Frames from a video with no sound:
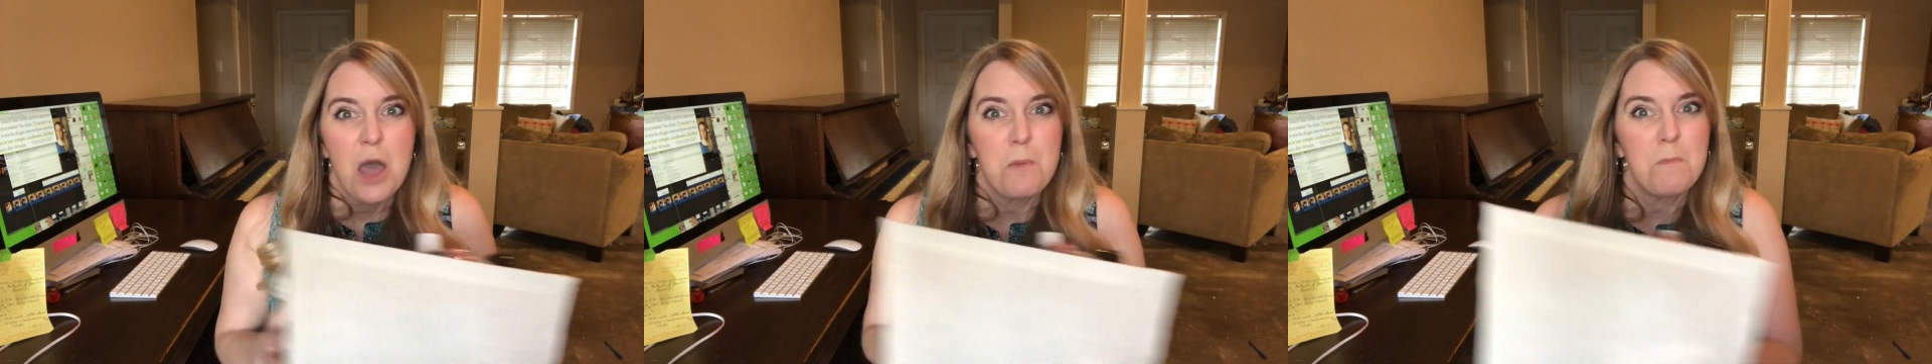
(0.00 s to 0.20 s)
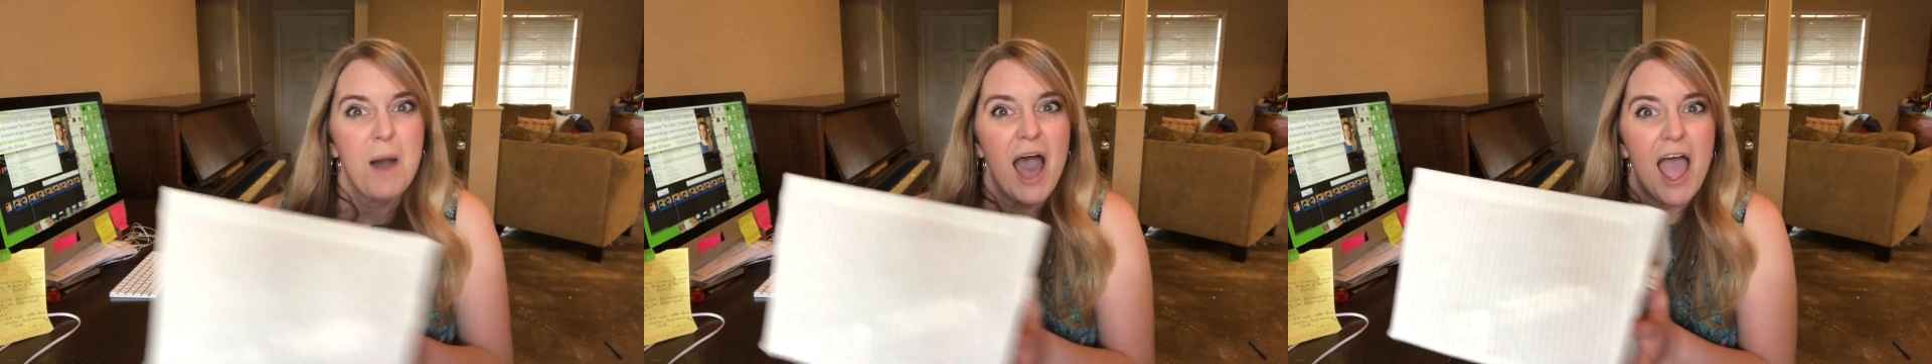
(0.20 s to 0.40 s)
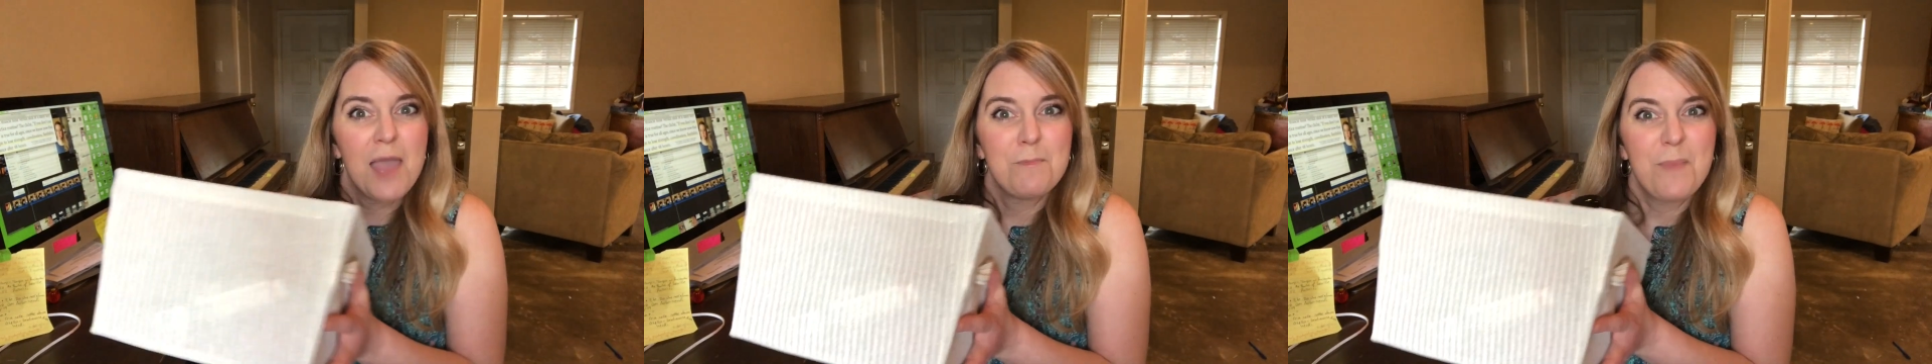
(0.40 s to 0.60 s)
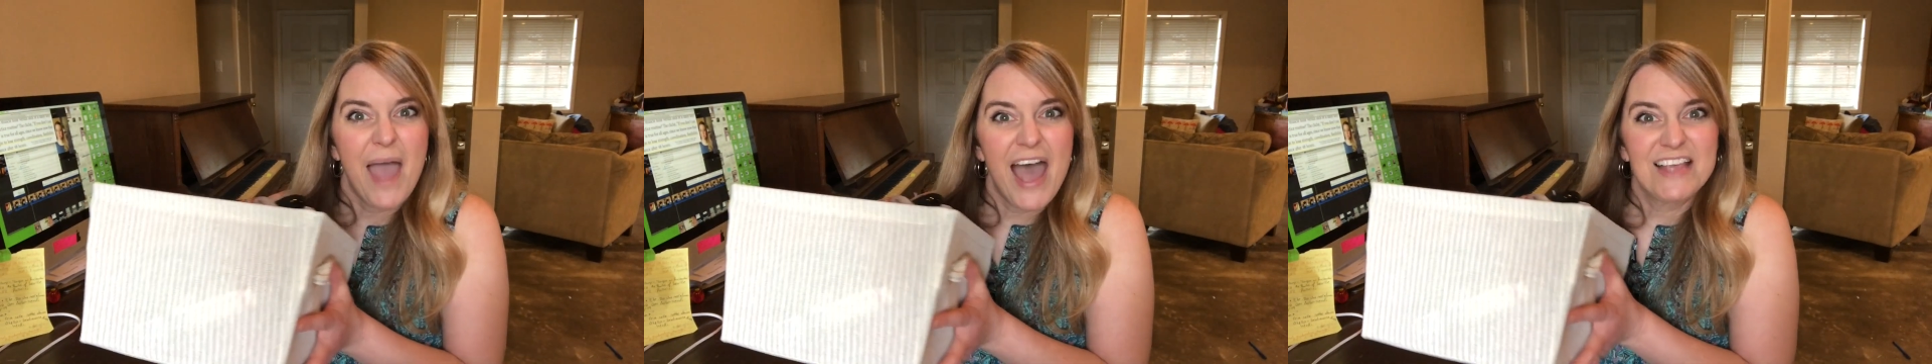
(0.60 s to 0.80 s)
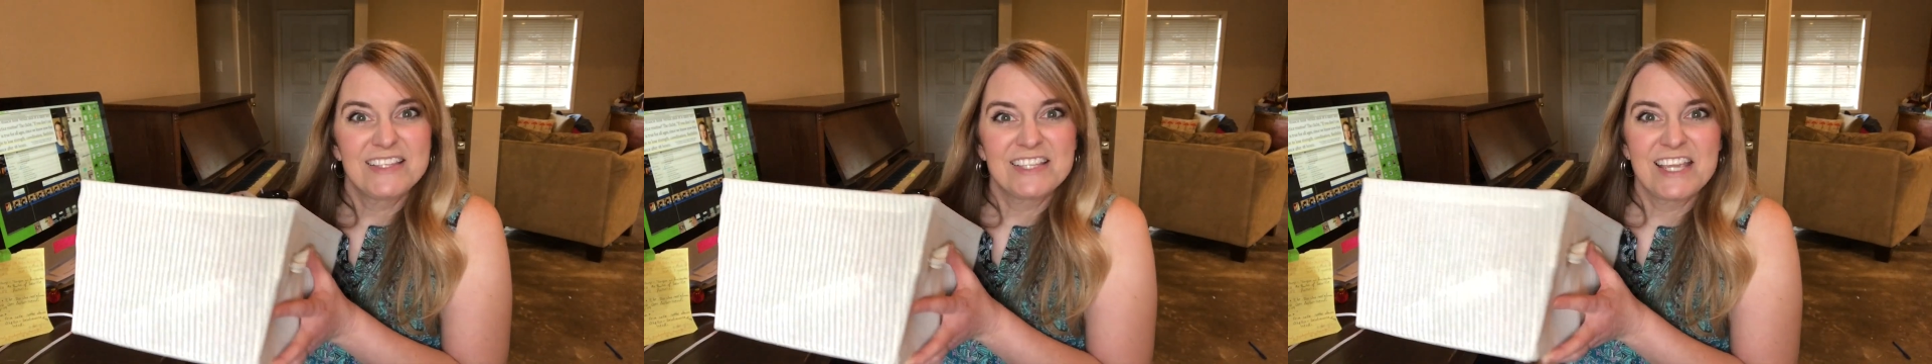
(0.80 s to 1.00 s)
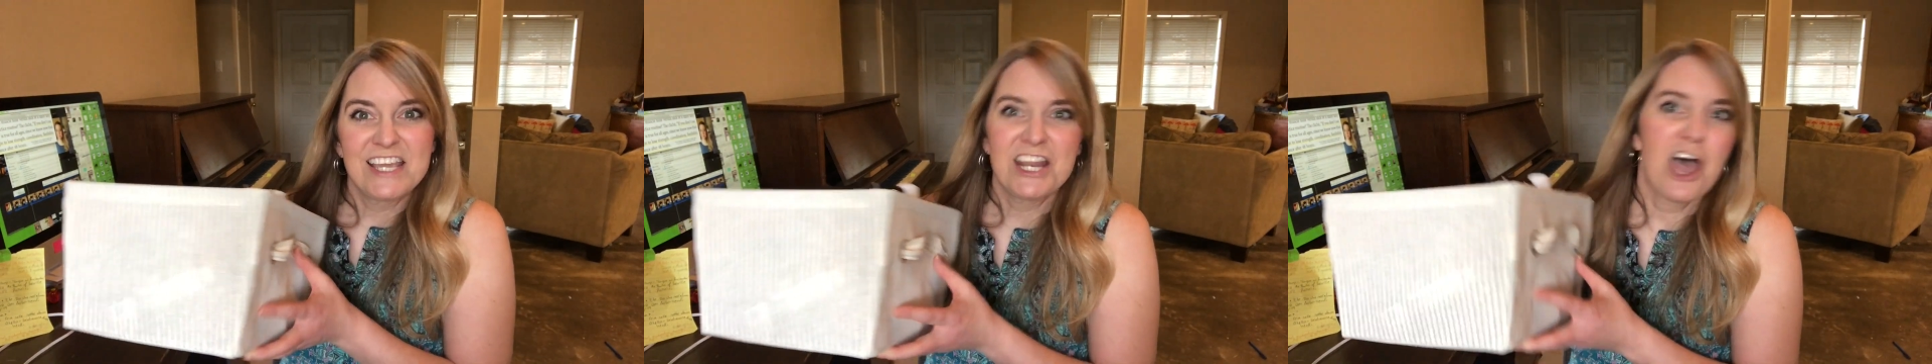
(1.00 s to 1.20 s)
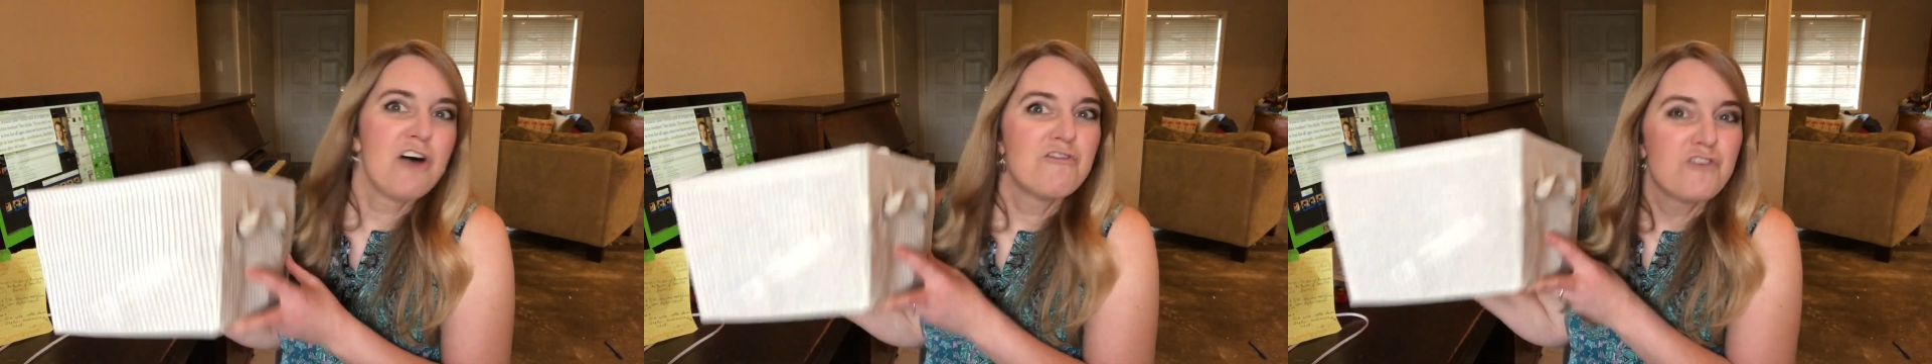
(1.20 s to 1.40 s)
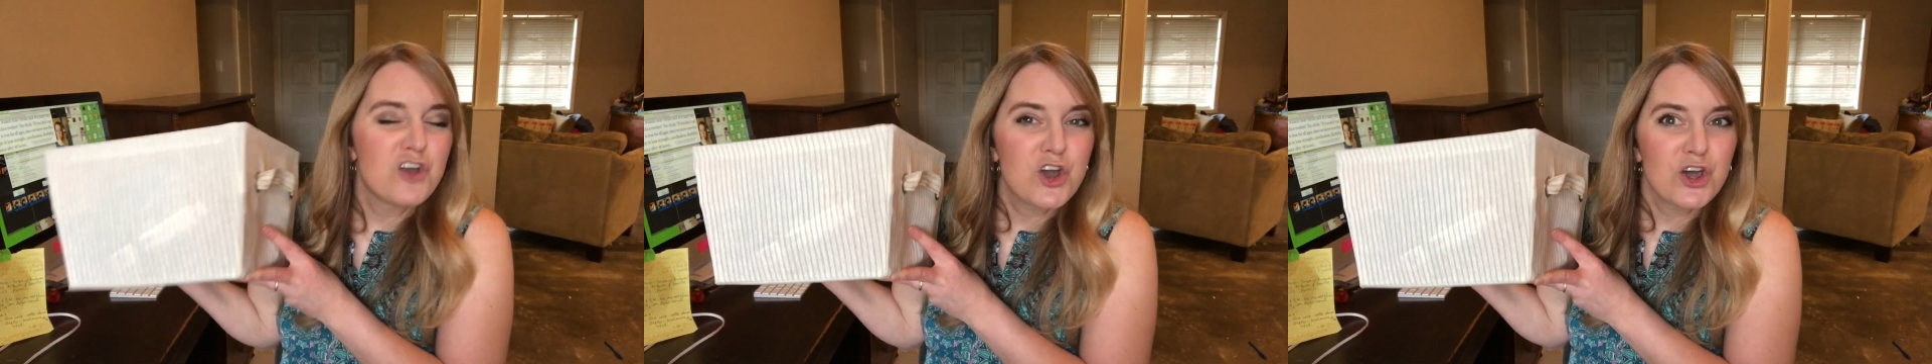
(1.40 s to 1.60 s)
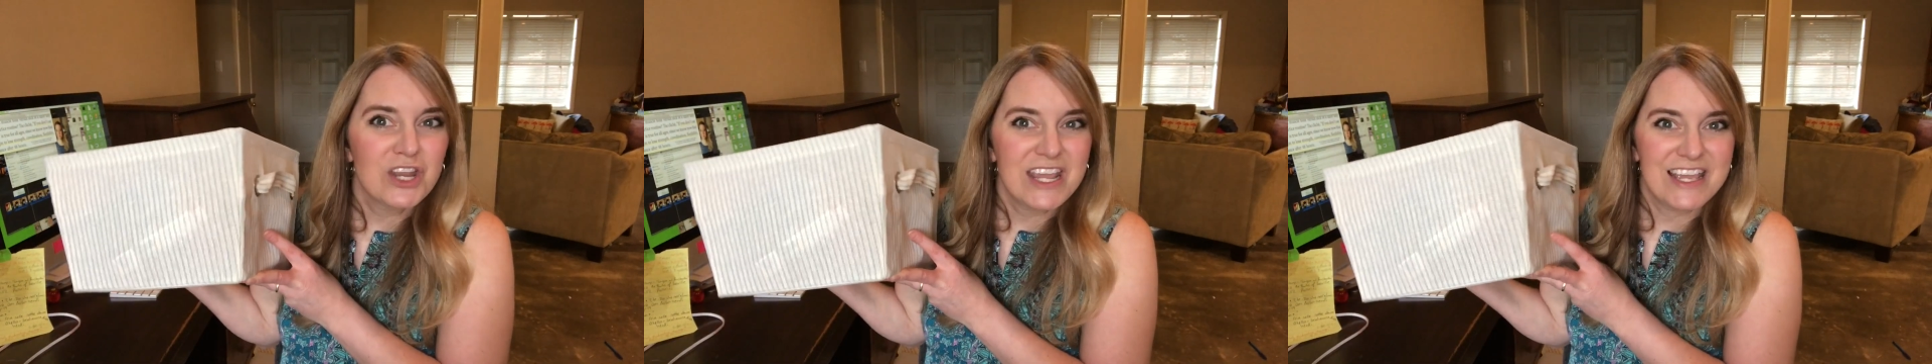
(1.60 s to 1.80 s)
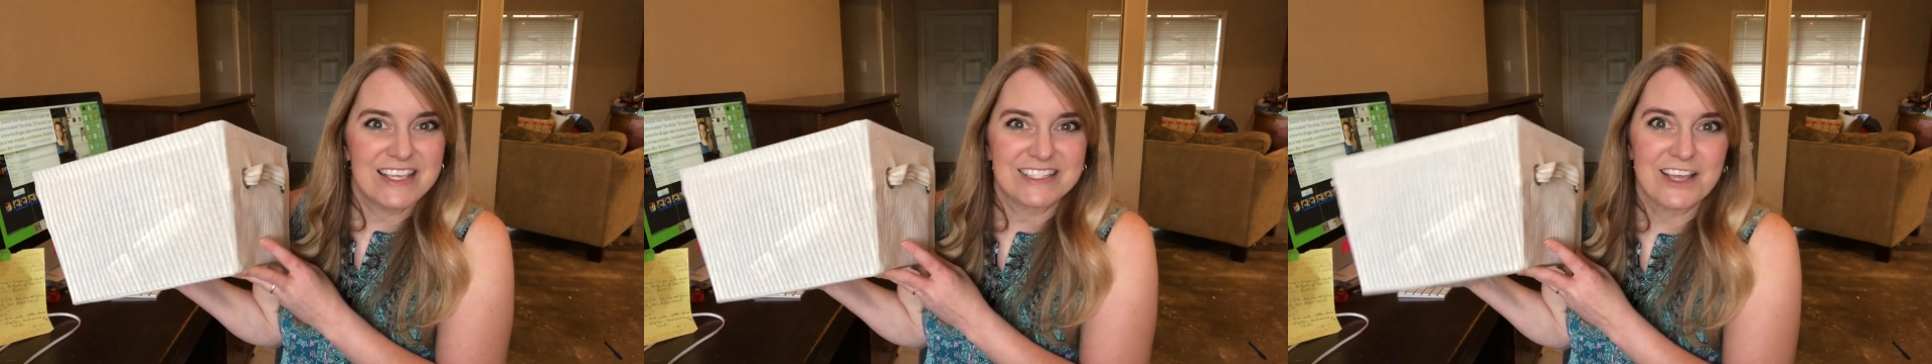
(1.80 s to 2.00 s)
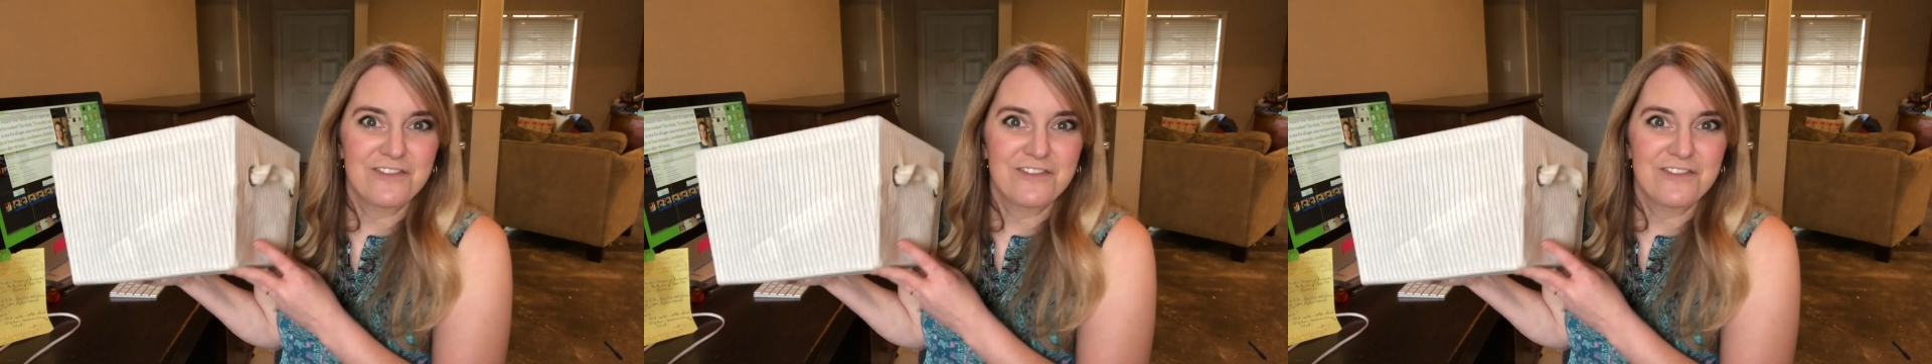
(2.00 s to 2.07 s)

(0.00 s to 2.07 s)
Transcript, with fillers: My basket of goodies,